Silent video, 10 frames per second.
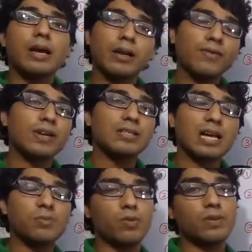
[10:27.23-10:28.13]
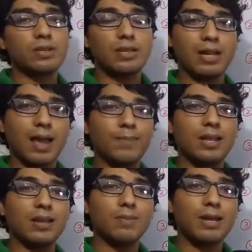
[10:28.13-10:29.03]
reverse charge provision is
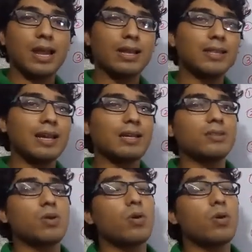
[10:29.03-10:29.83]
applicable and that is